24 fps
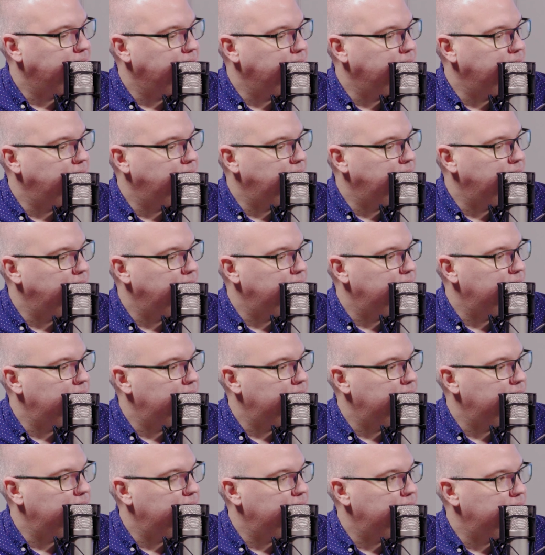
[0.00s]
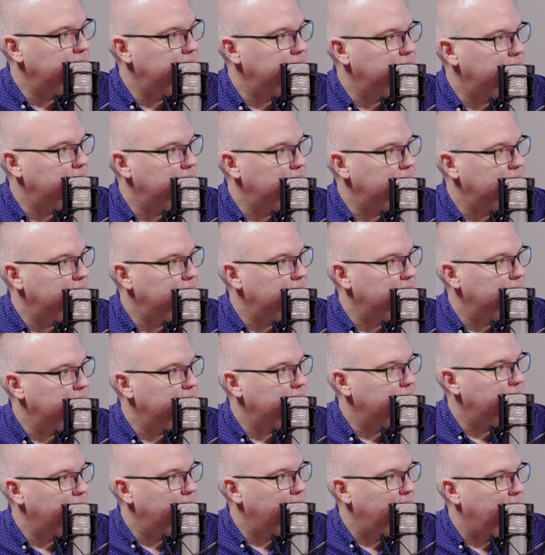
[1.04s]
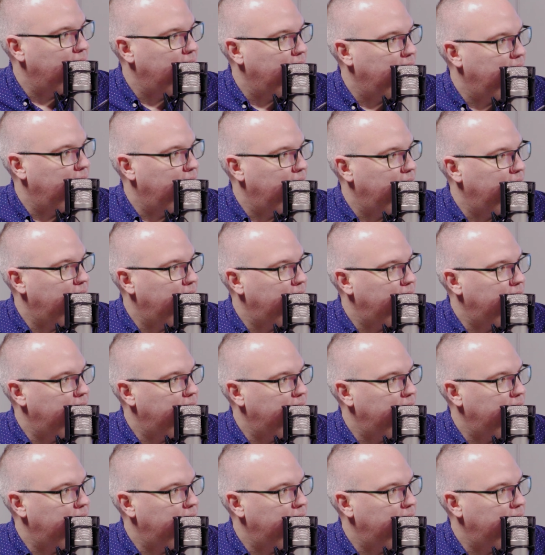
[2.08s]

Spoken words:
(silent)